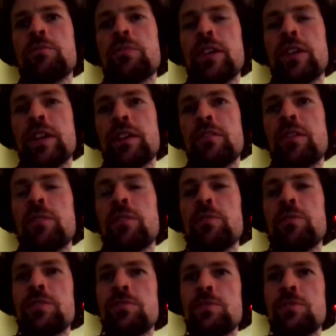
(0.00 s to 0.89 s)
playing around
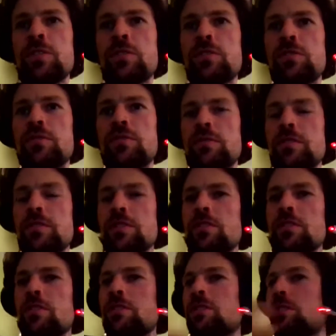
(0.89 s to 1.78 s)
with some new
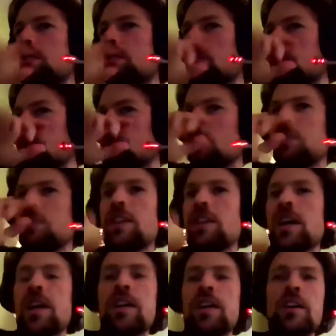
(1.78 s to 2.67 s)

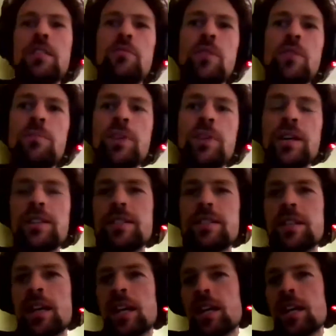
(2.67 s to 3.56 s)
tech, web-based
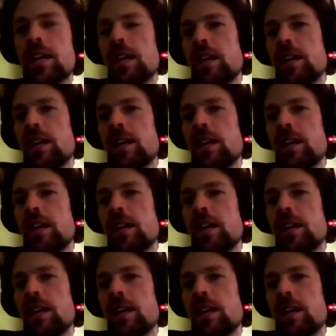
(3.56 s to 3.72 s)
tech.